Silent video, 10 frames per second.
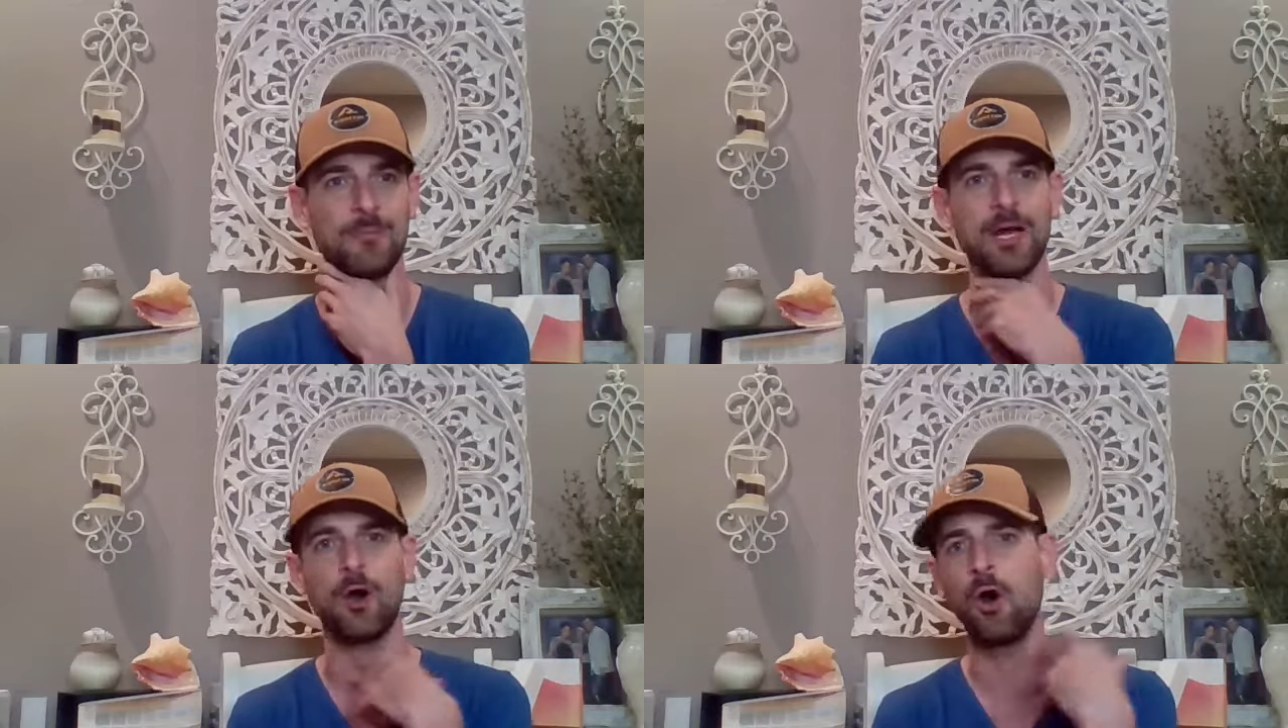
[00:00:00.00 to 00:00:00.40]

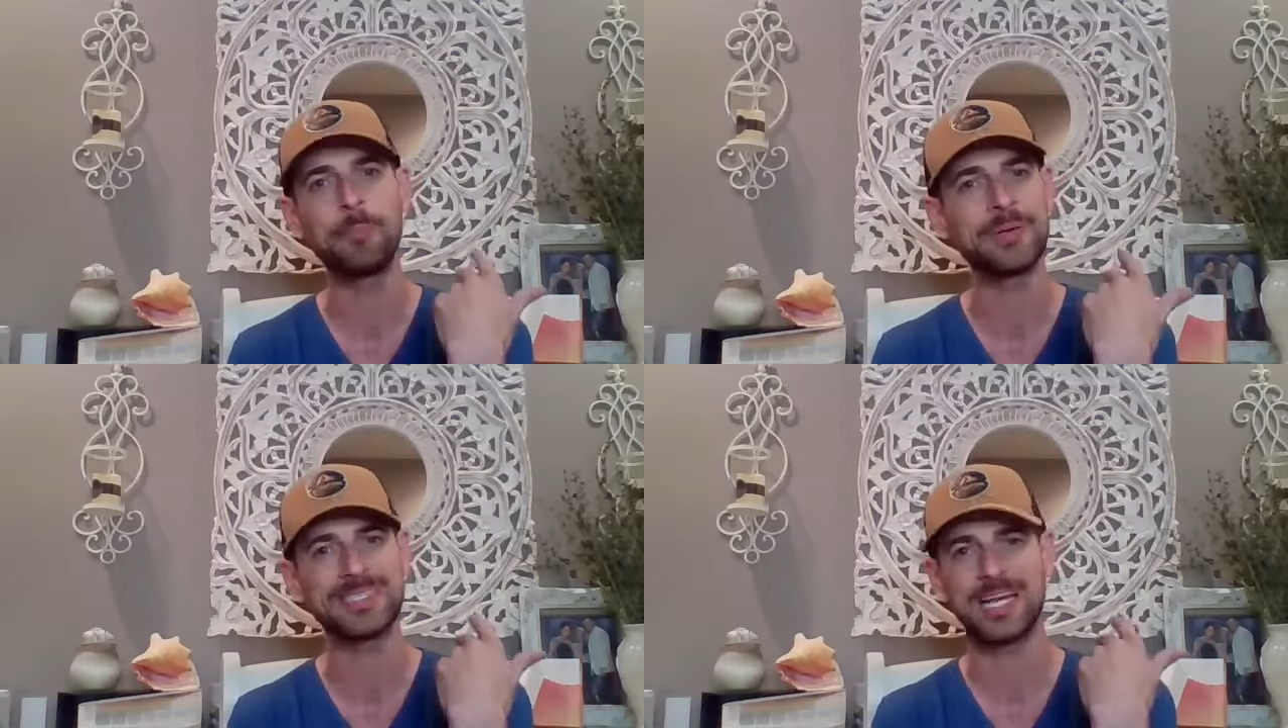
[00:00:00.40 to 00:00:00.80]
My
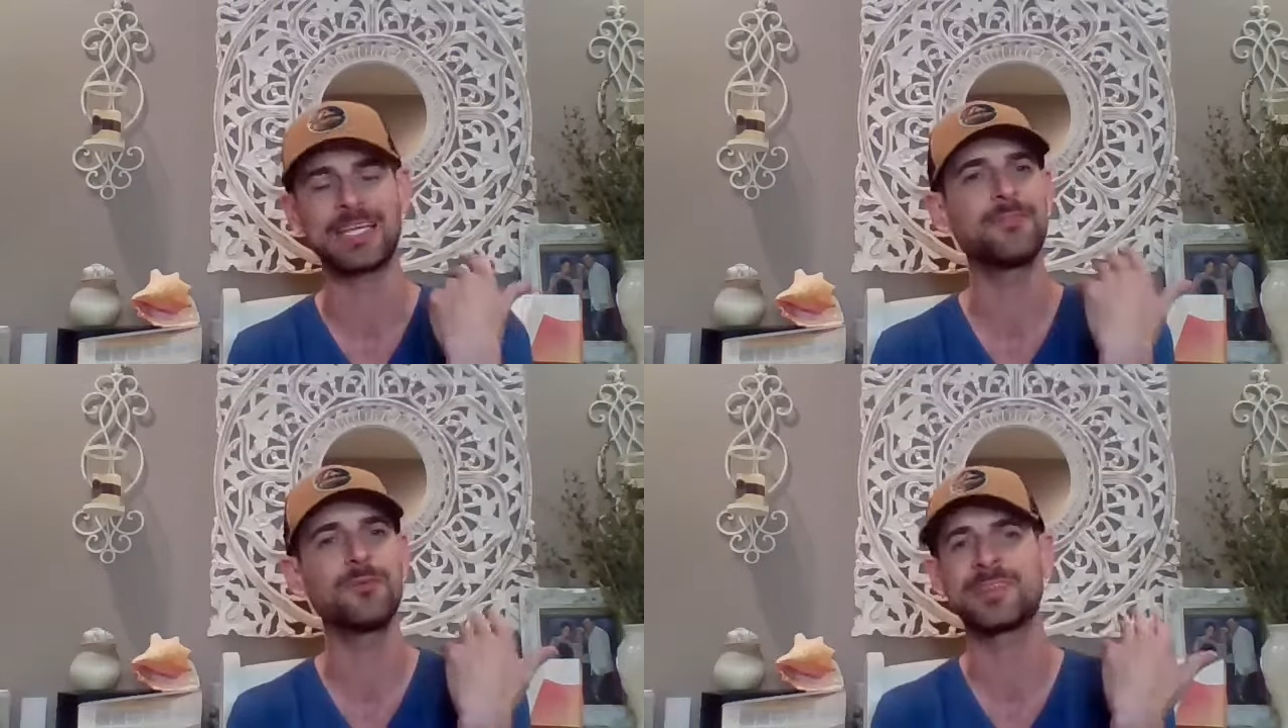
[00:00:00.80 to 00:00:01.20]
hope is
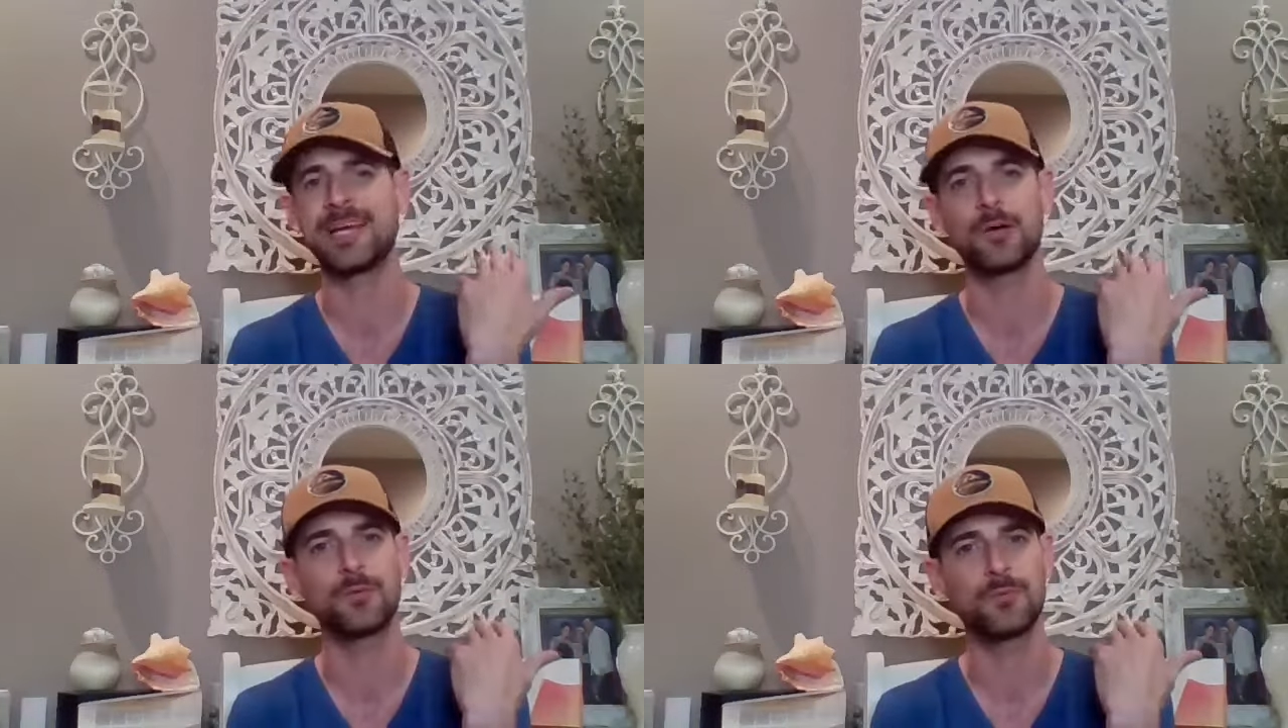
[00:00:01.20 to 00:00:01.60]
that even
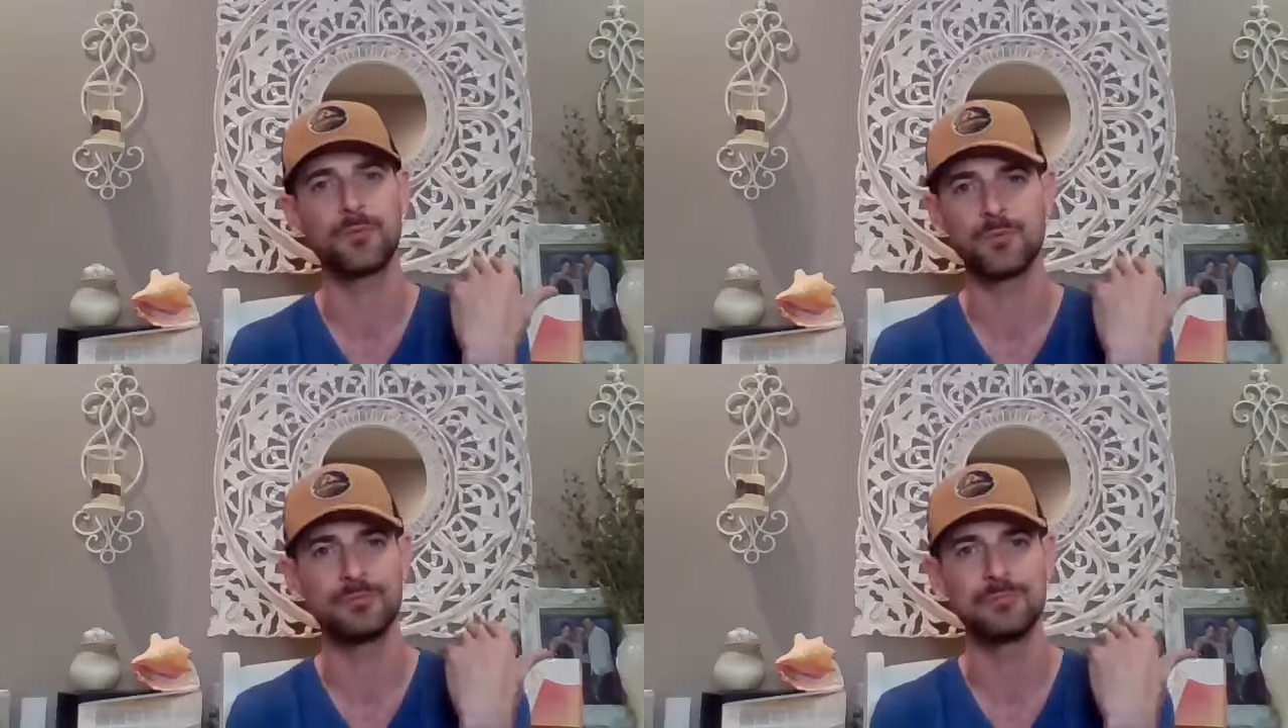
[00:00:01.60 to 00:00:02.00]
without
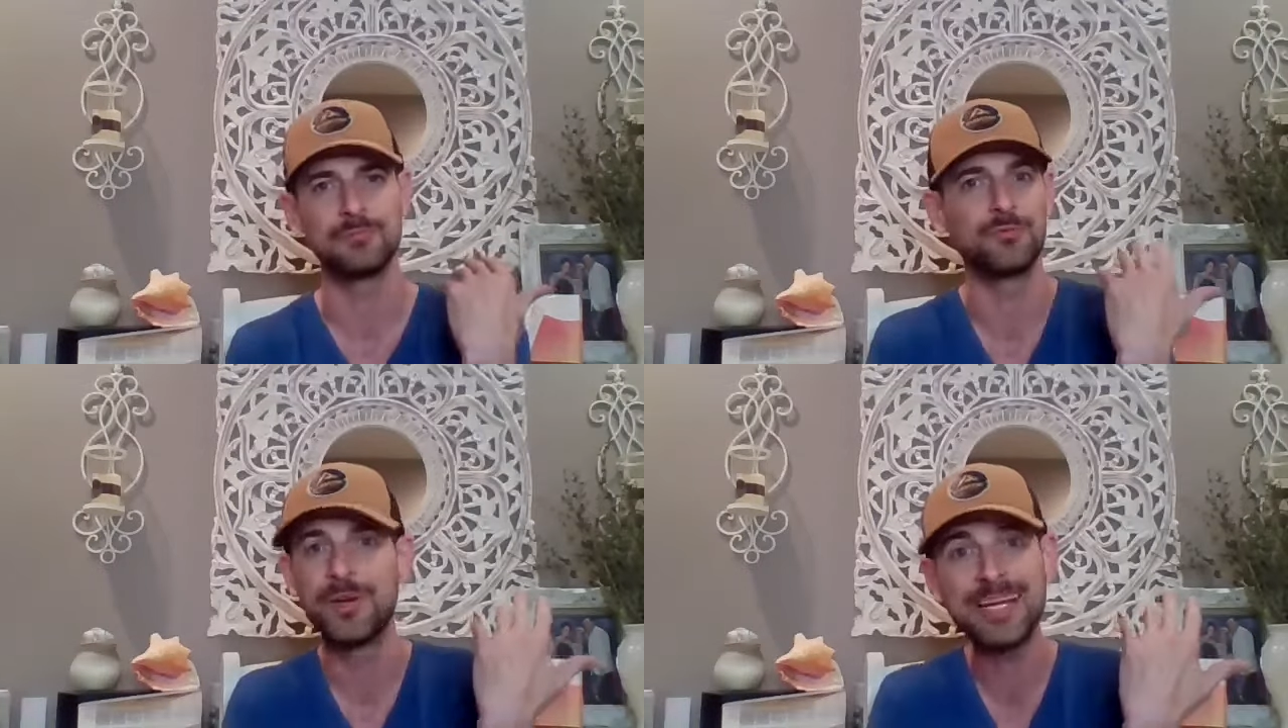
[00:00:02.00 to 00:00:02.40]

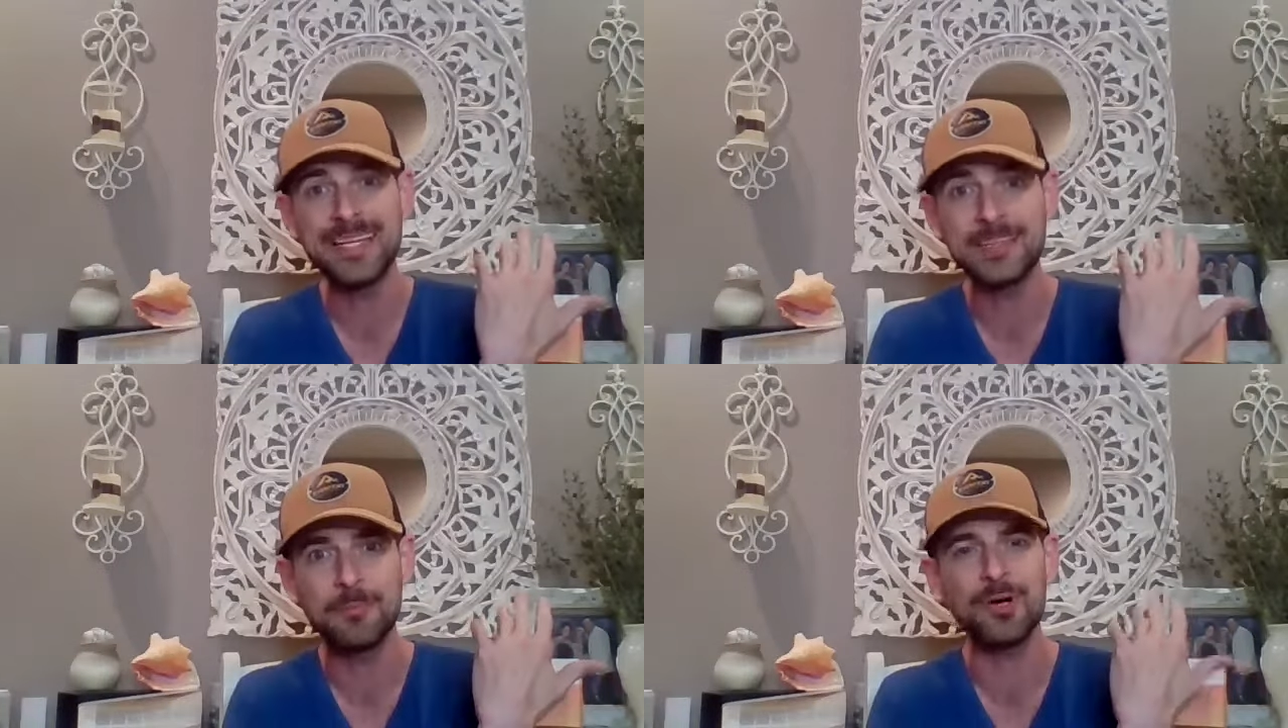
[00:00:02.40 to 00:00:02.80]

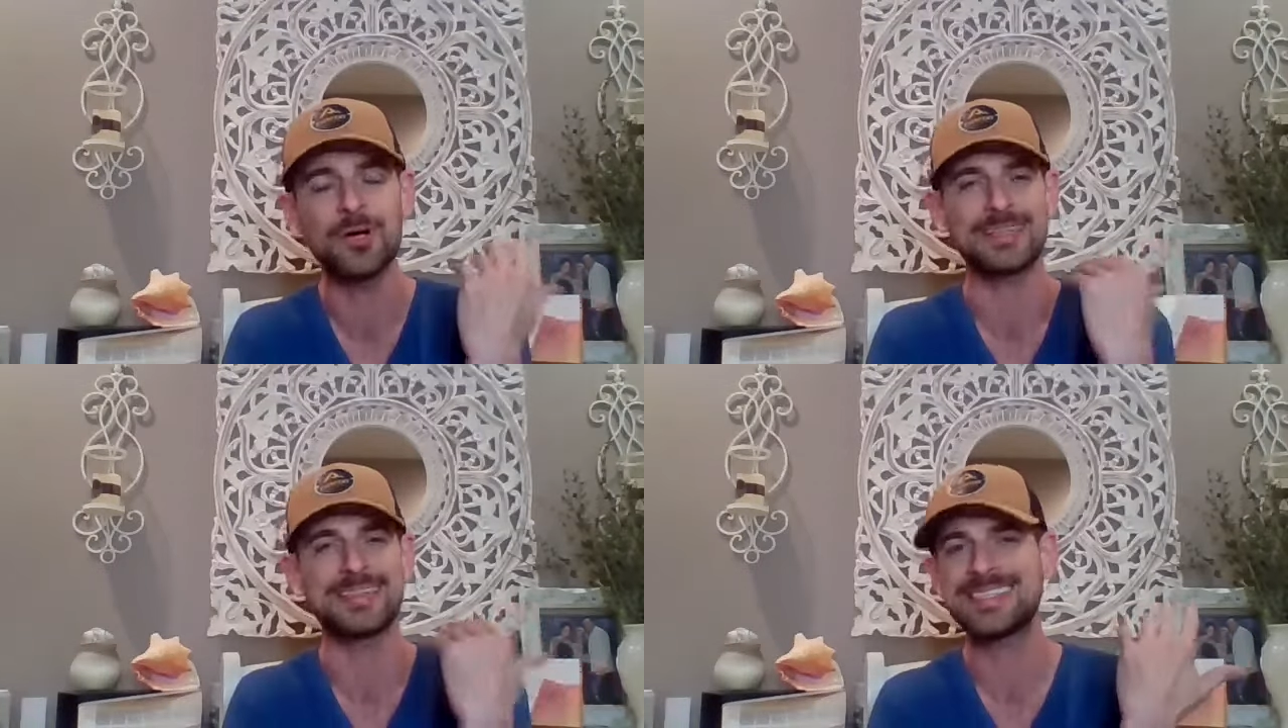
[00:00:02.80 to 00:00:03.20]
reading the
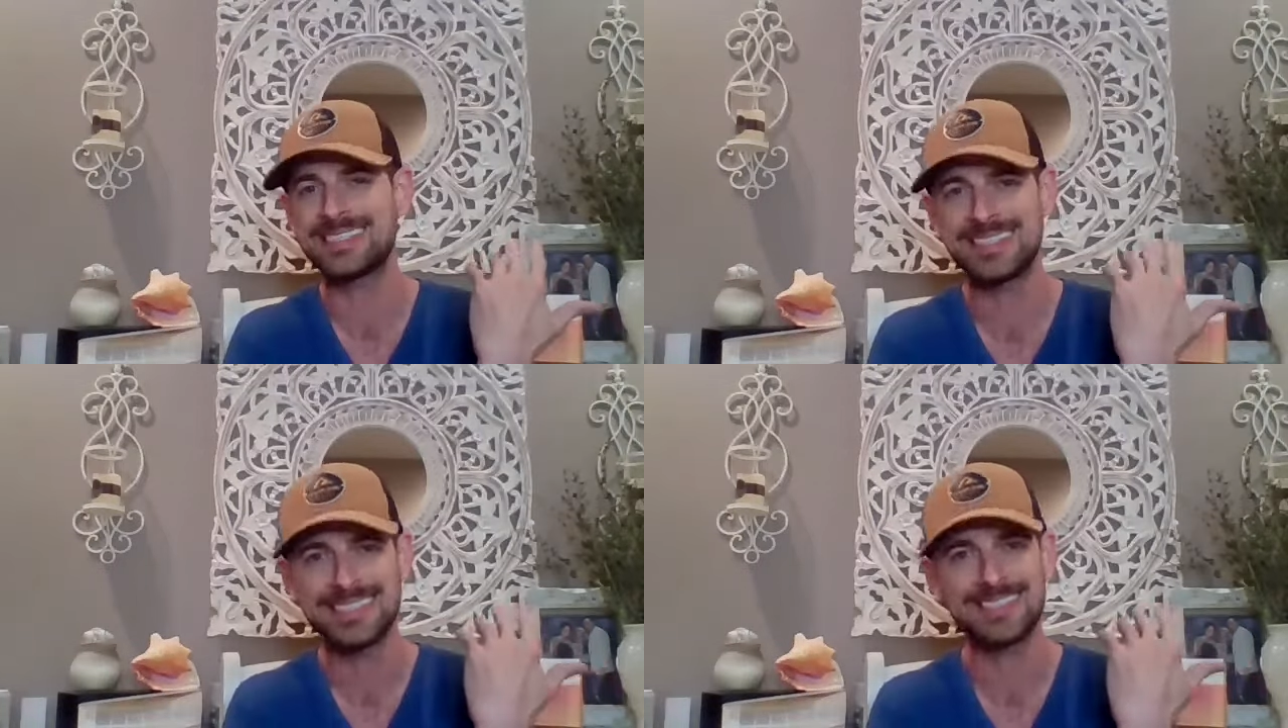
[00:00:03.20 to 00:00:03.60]
book,
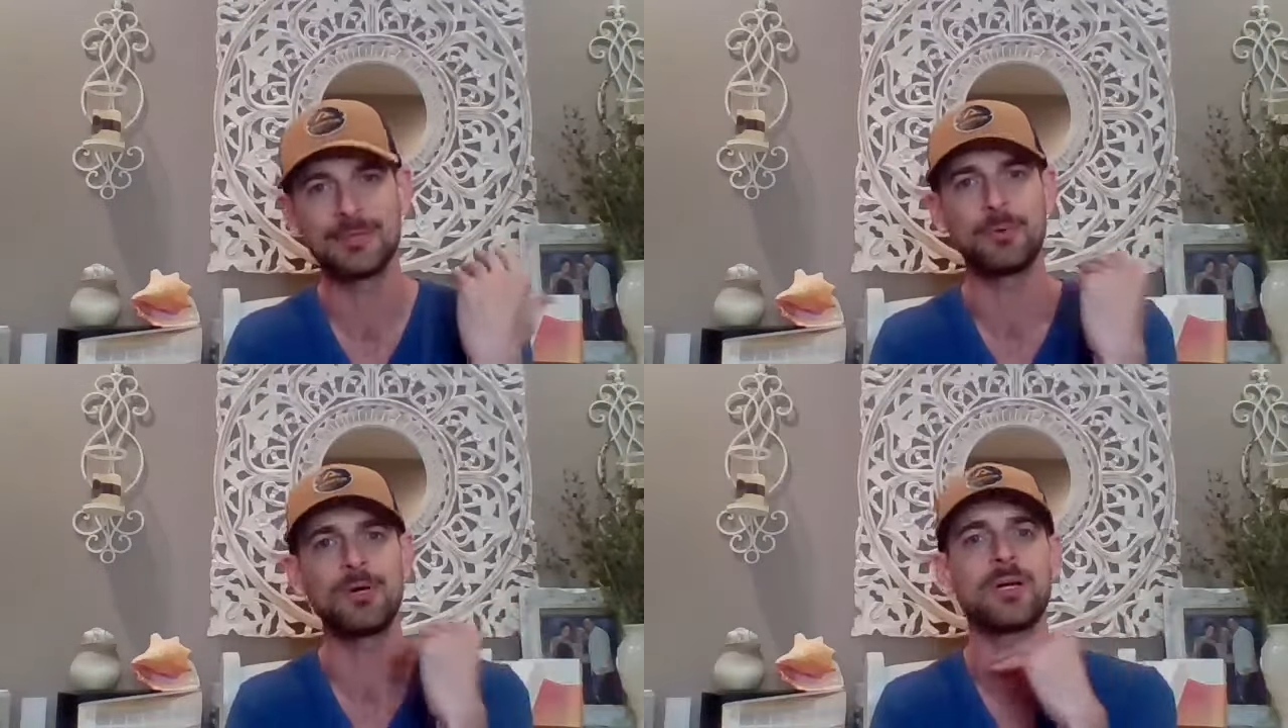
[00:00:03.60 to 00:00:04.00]
listening to the
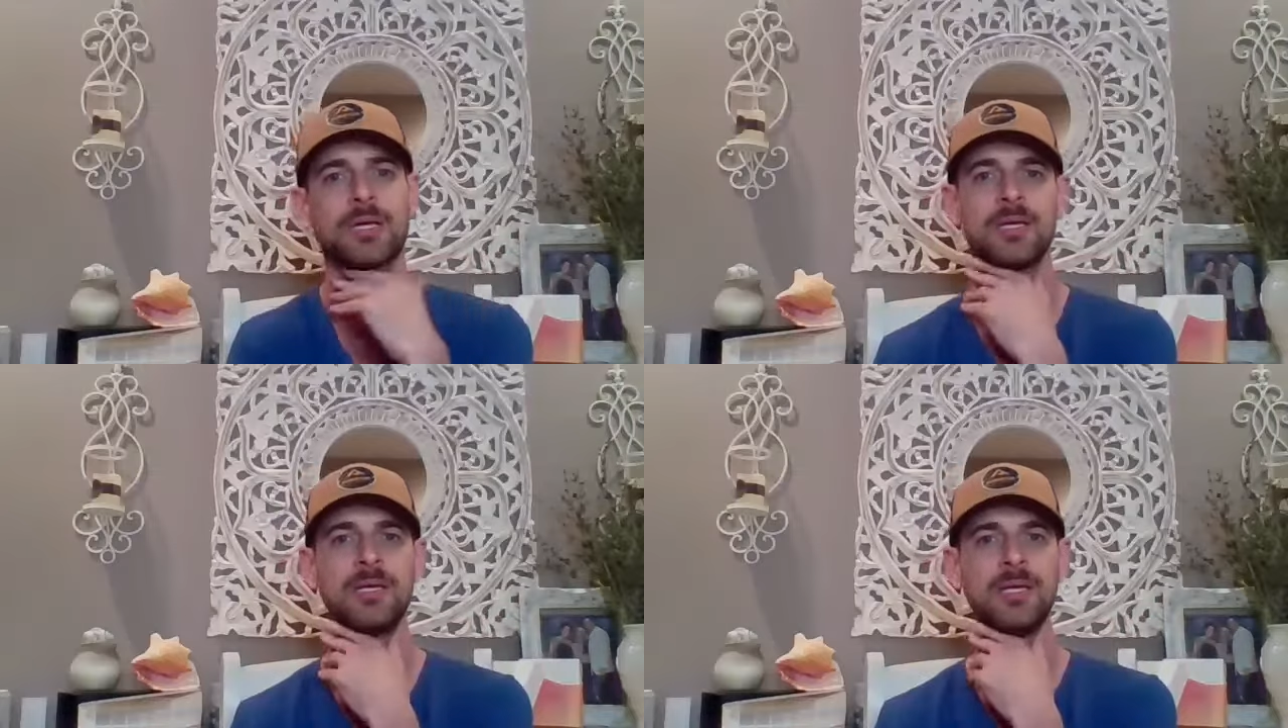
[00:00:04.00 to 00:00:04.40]
book,